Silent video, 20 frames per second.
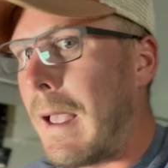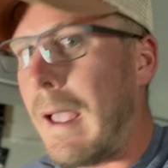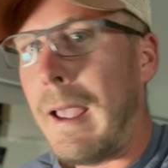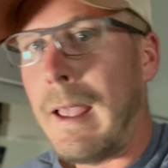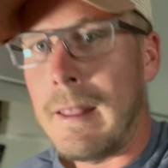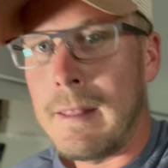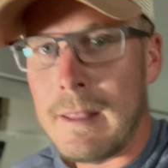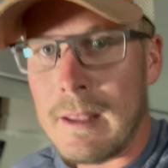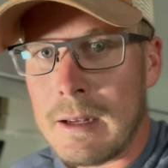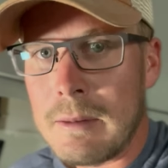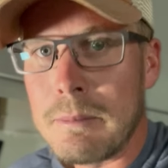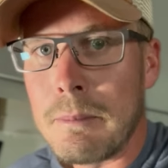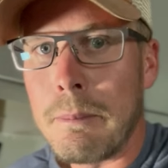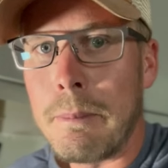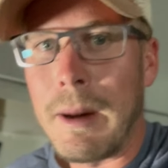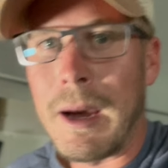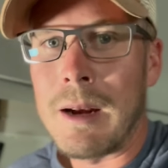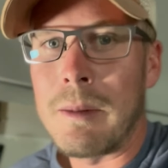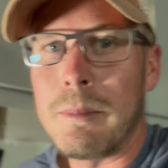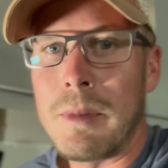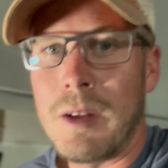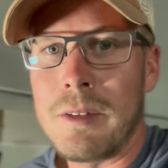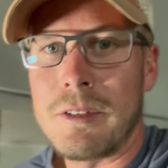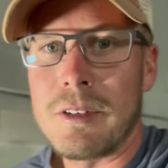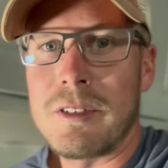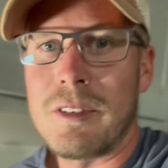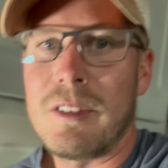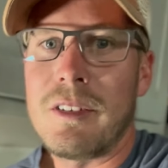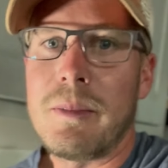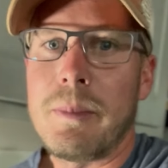And then bottom
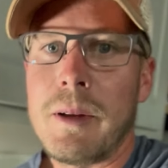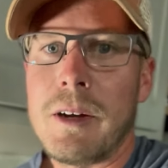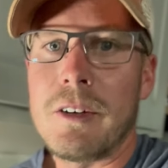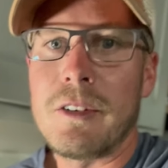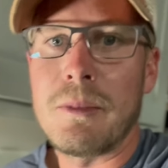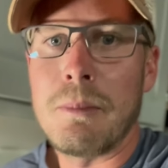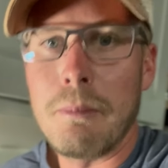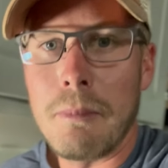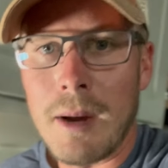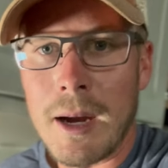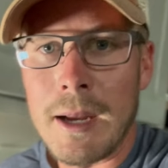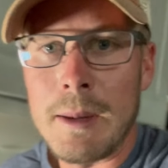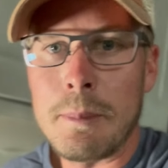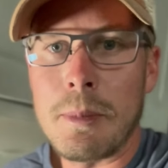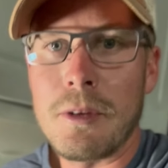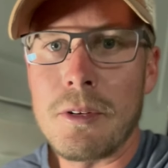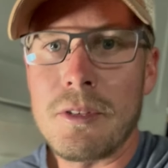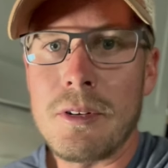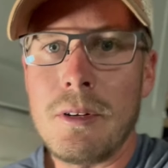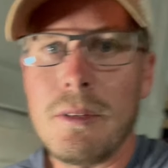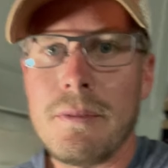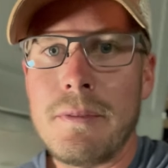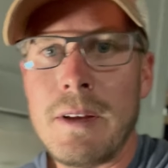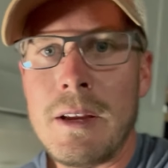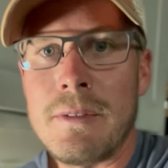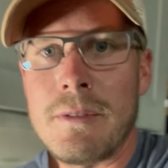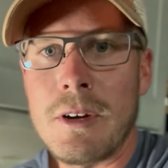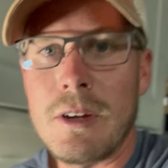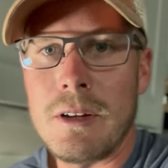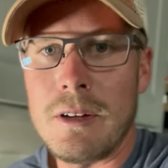bouncers and spinners, my personal
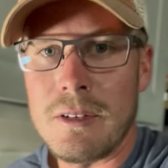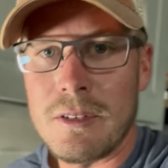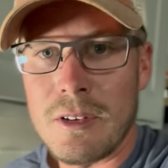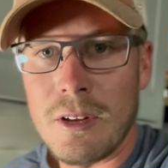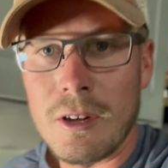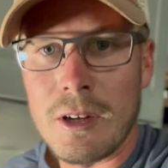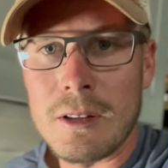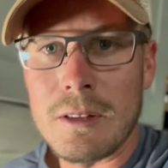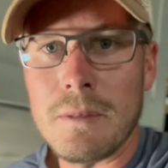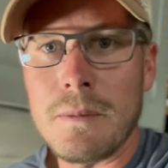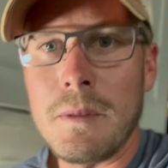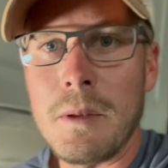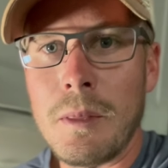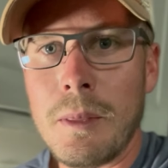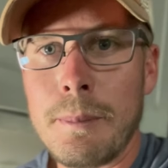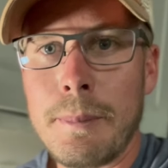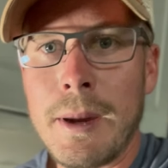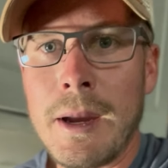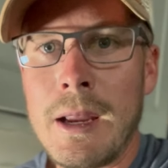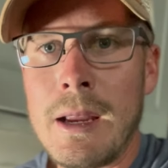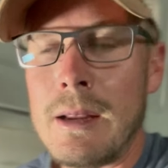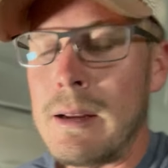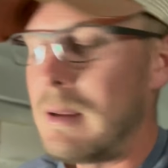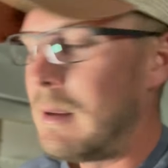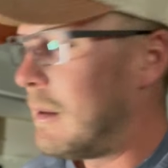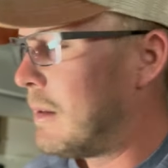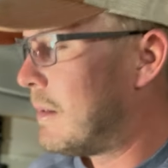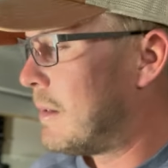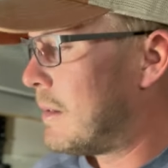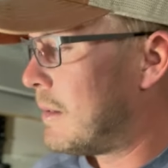favorite. You still get to feel the bite.
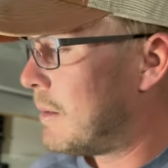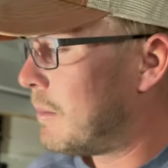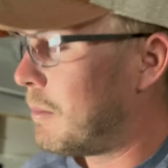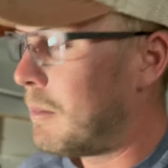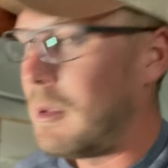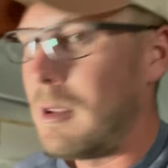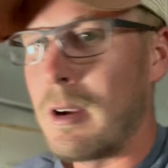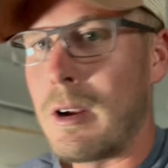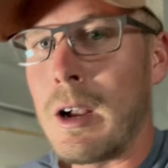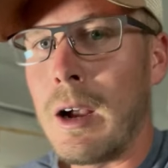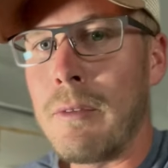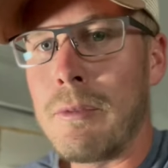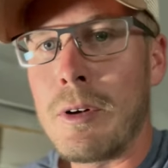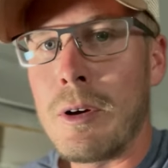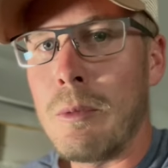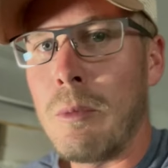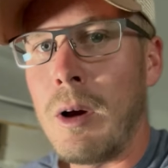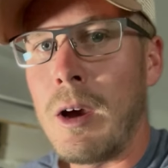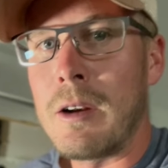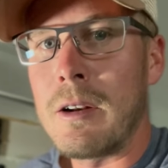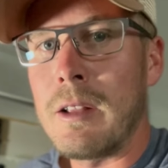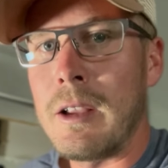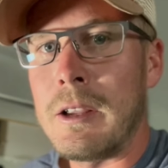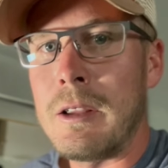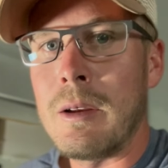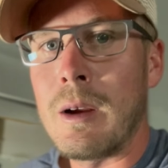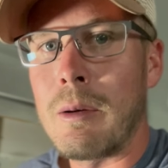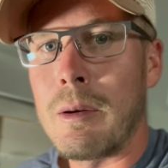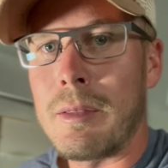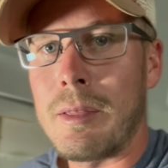You're covering water like
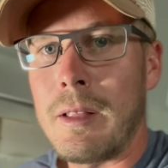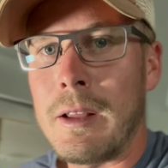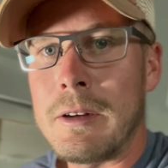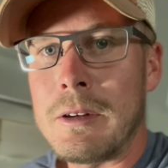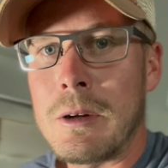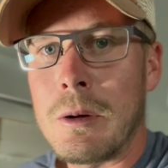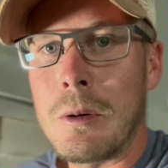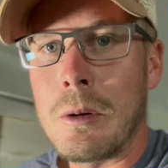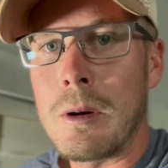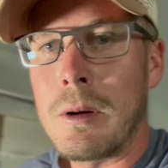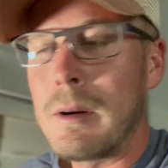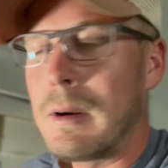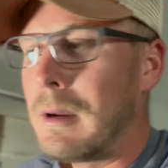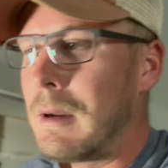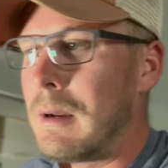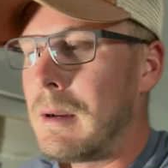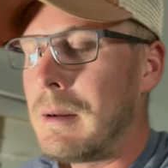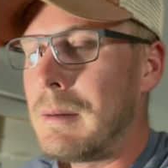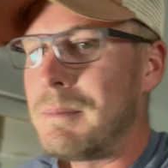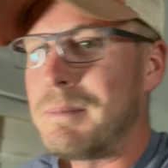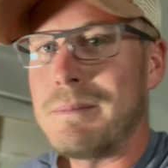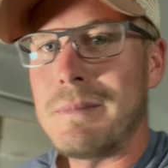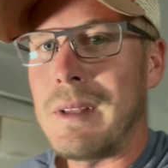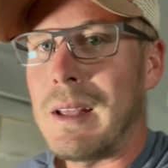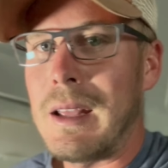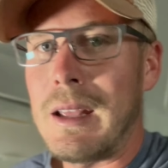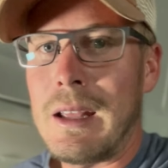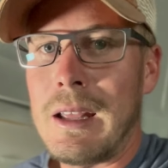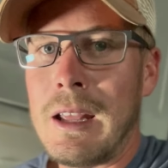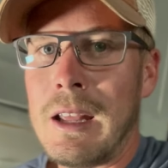you are with lead core,
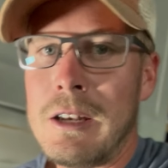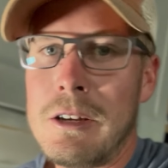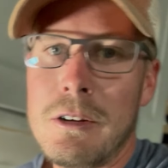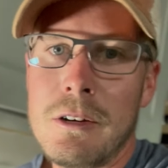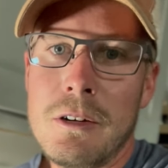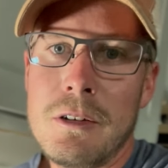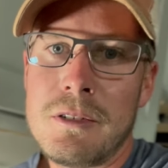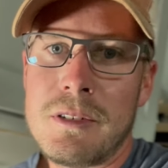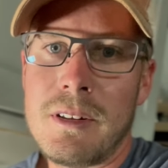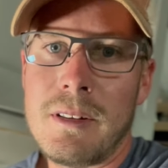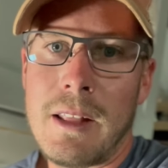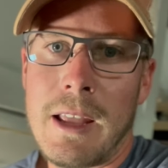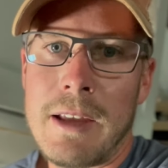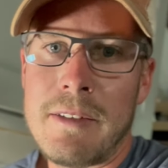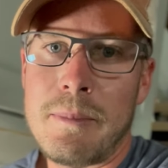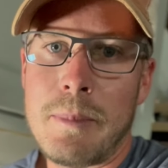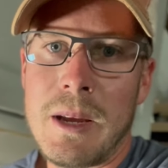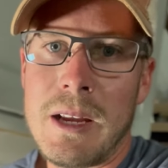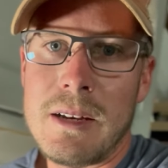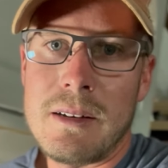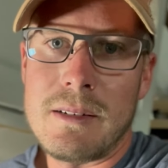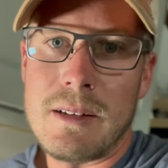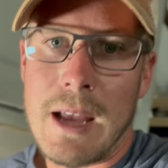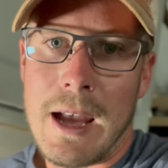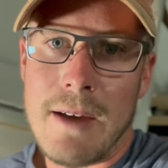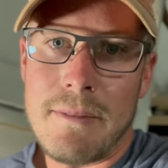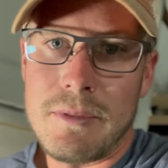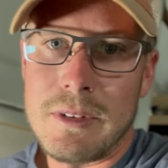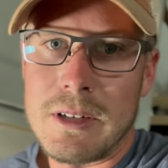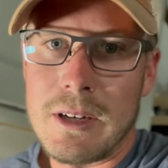and you're using live bait
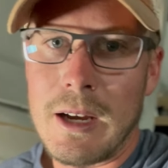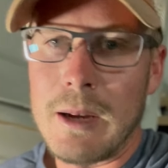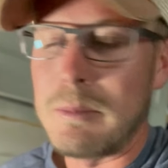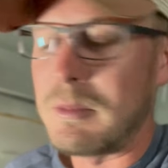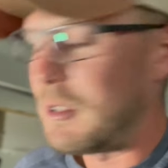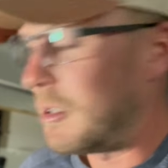half the time